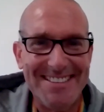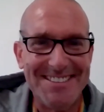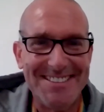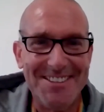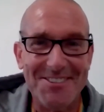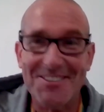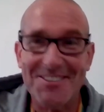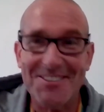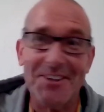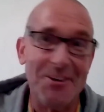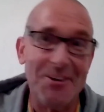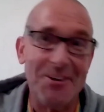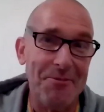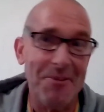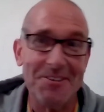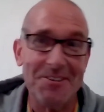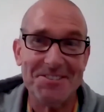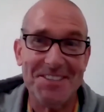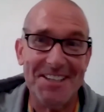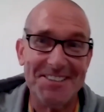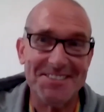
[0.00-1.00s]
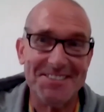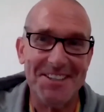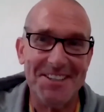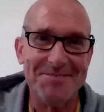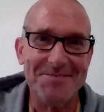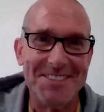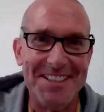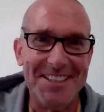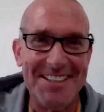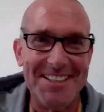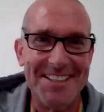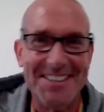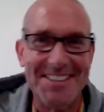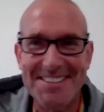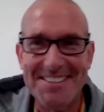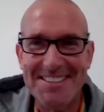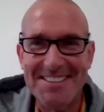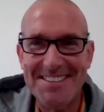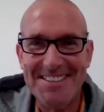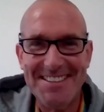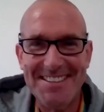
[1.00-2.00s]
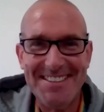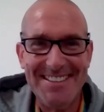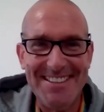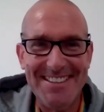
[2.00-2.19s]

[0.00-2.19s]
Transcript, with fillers: Shows I don't watch daytime. I